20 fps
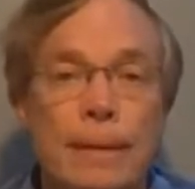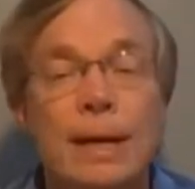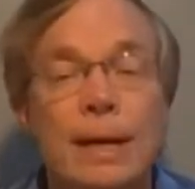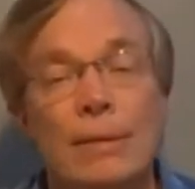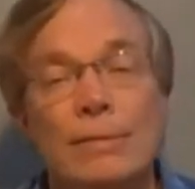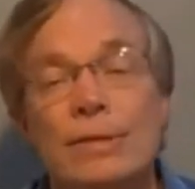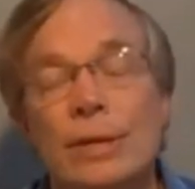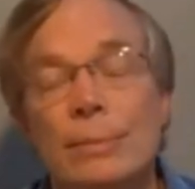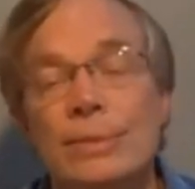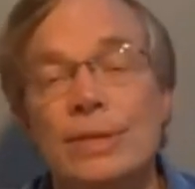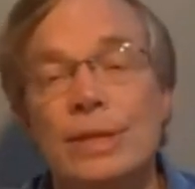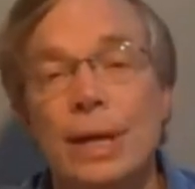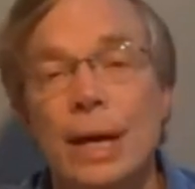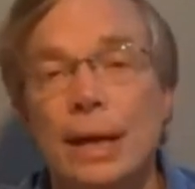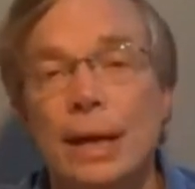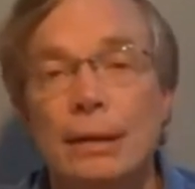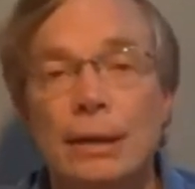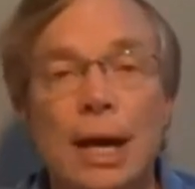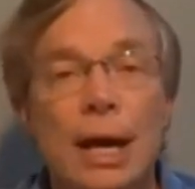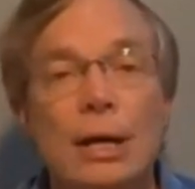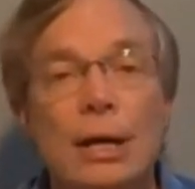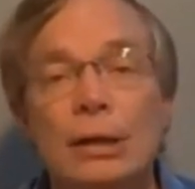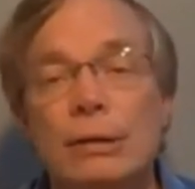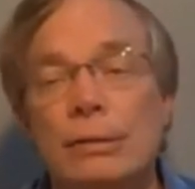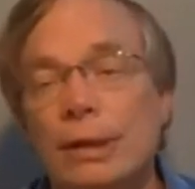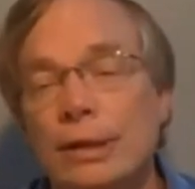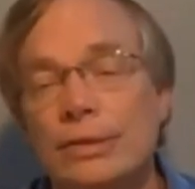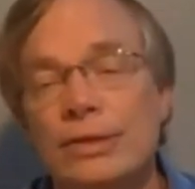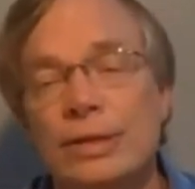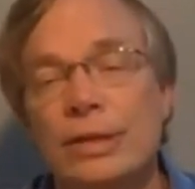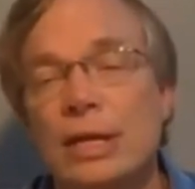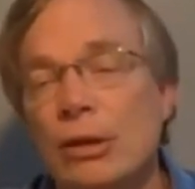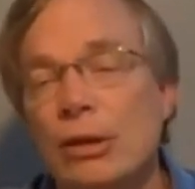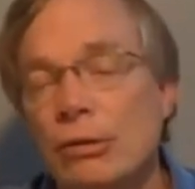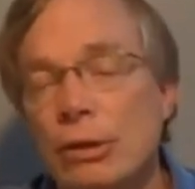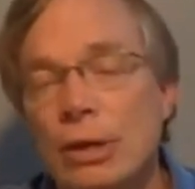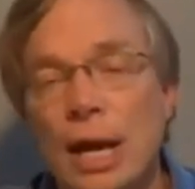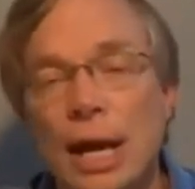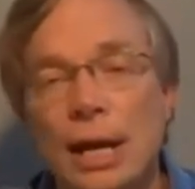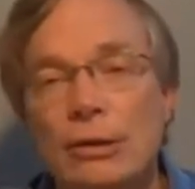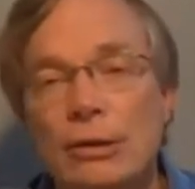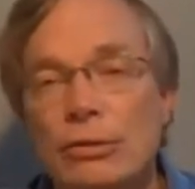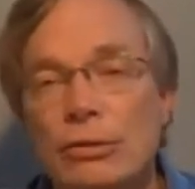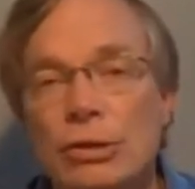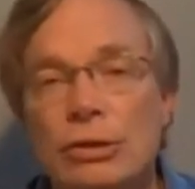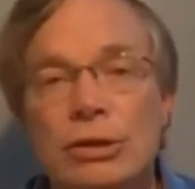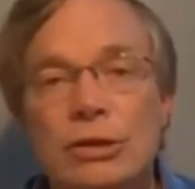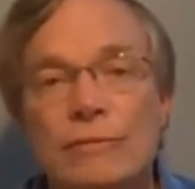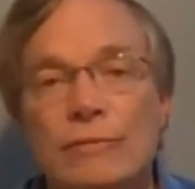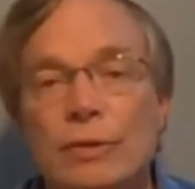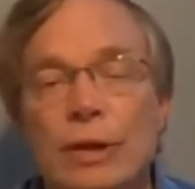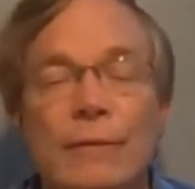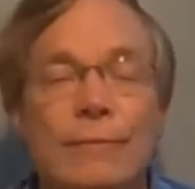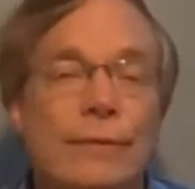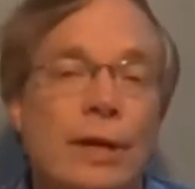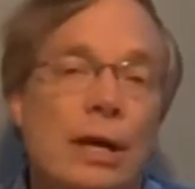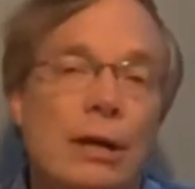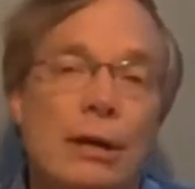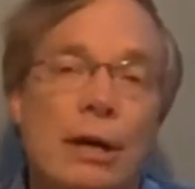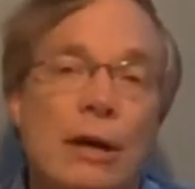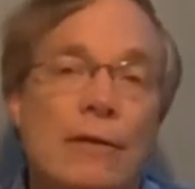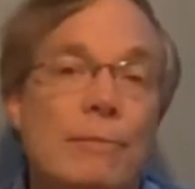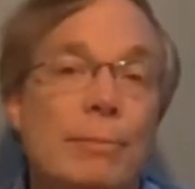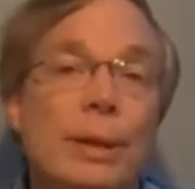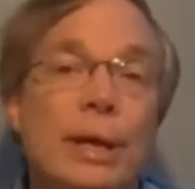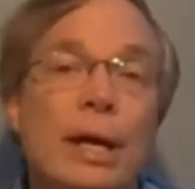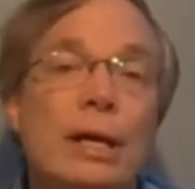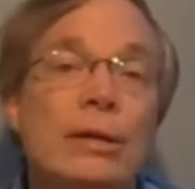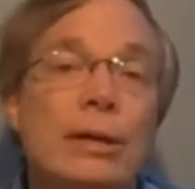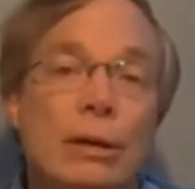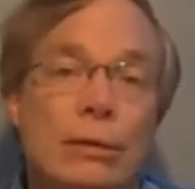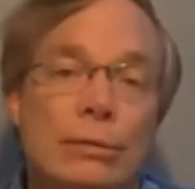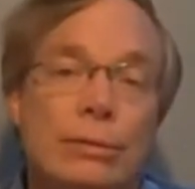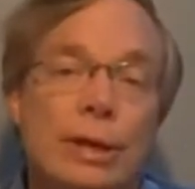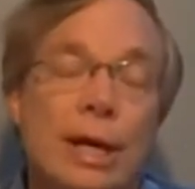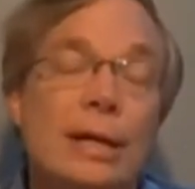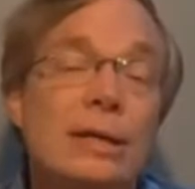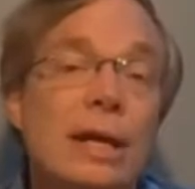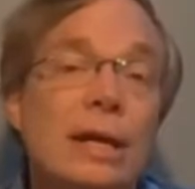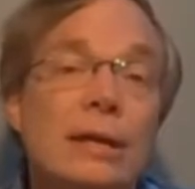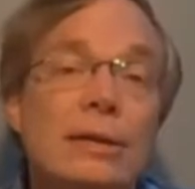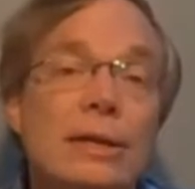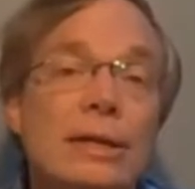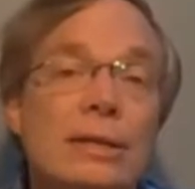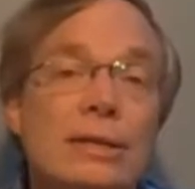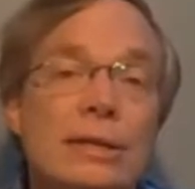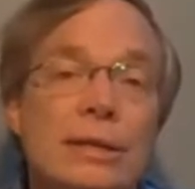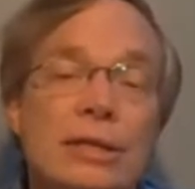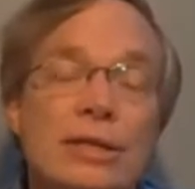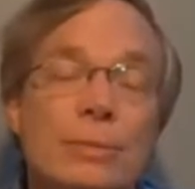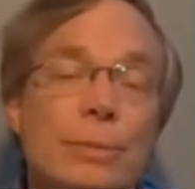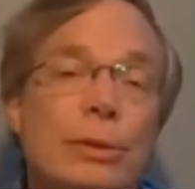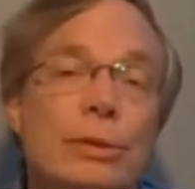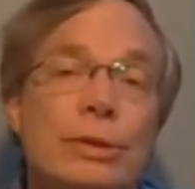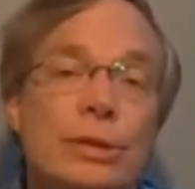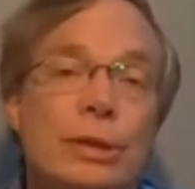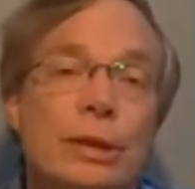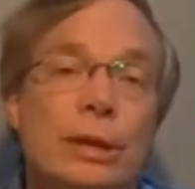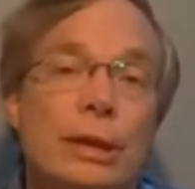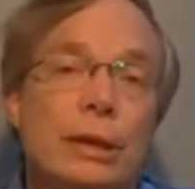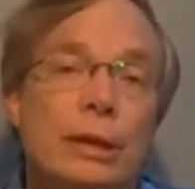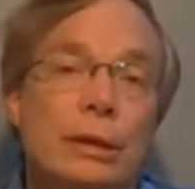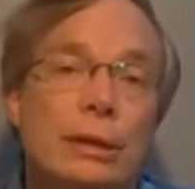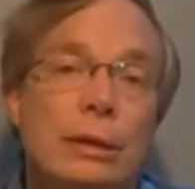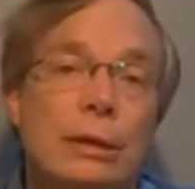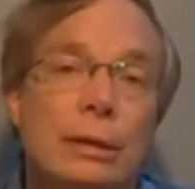Now, some say, that's the internet, you should just fluff that off. But I don't. I take these things personally.